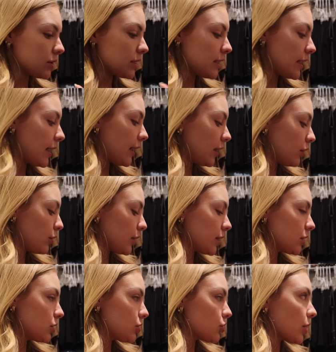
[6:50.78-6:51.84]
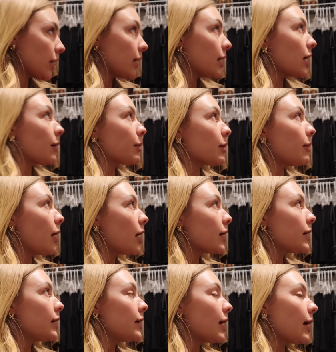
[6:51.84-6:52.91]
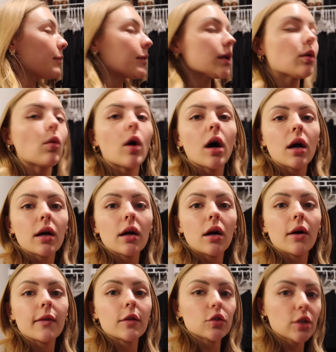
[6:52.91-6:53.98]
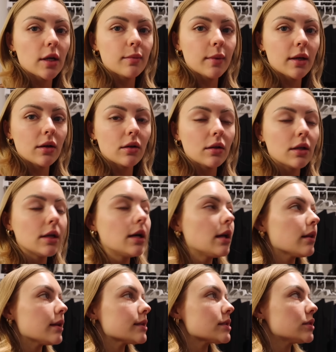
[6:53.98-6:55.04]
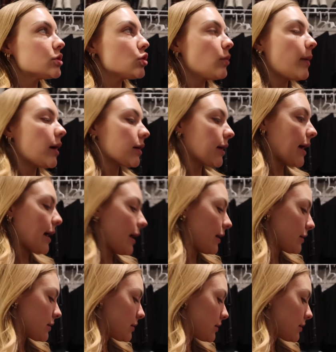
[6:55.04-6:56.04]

Today we're training upper body. I'm gonna walk on the treadmill listen to a podcast.